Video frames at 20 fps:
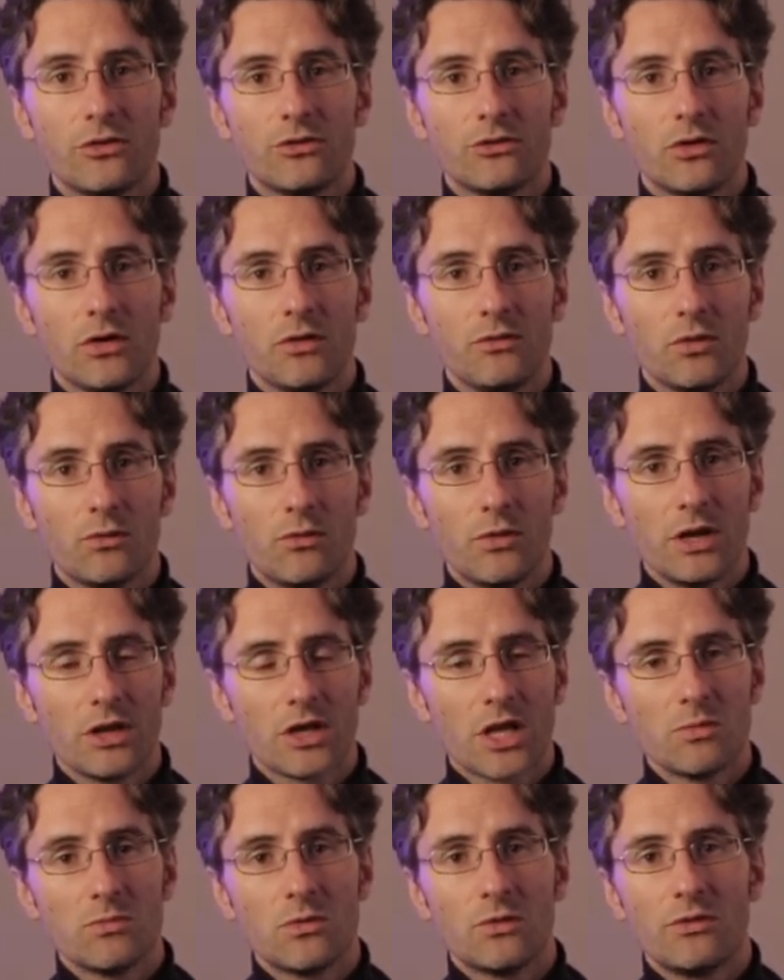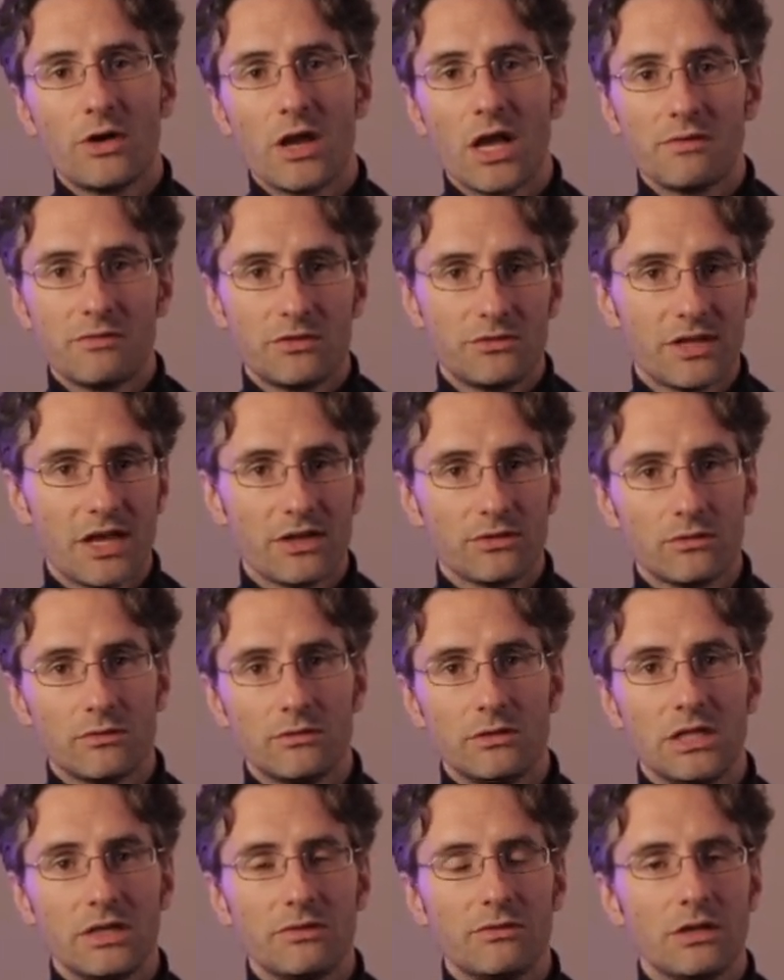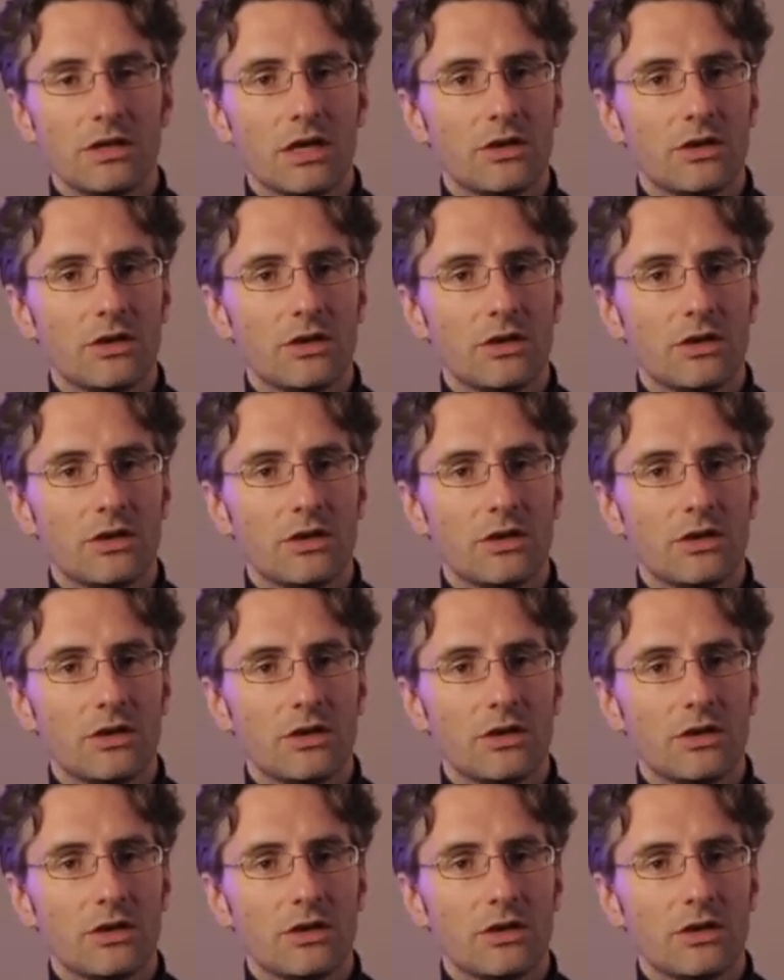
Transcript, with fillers: So if you want to come over, have a saxophone evening